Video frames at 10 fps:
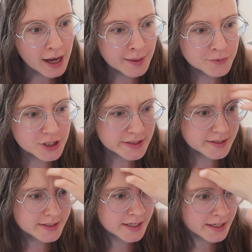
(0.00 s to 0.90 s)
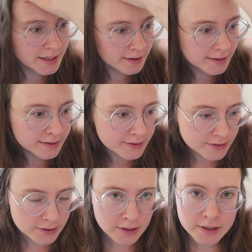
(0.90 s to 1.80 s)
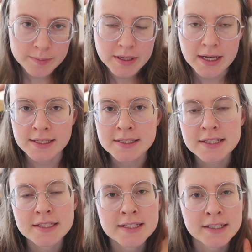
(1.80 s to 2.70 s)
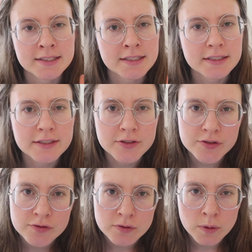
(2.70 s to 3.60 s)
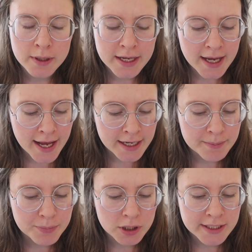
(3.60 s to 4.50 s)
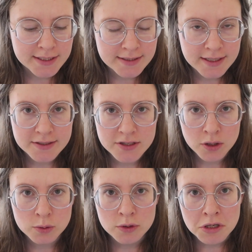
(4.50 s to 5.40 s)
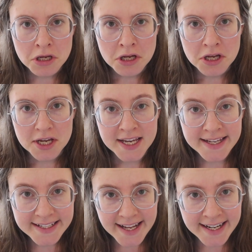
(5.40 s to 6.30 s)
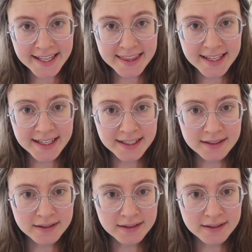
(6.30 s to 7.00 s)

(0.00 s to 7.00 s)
I'm just sitting here concerned because it doesn't destroy any bullets that don't hit anything.